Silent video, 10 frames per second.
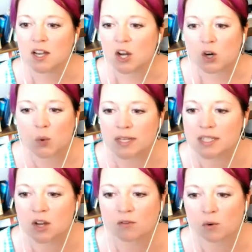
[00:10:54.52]

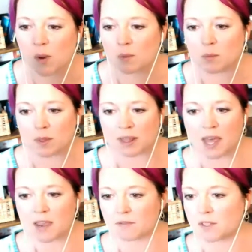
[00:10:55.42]
crazy overwhelmed with
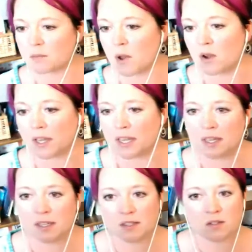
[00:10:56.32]
life, small
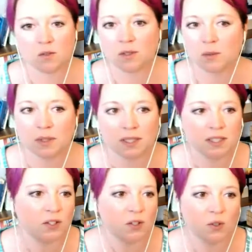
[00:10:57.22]
kids doing what they
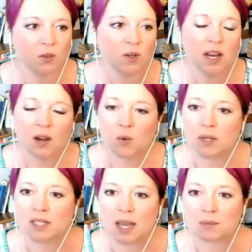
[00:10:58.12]
do.
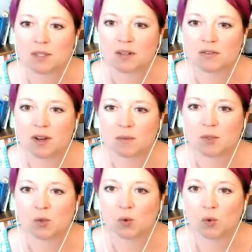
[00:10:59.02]
What types of
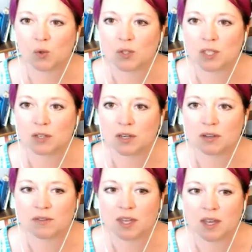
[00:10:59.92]
tools do you
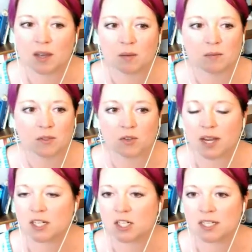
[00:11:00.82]
give them,
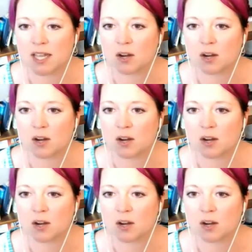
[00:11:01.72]
strategies? How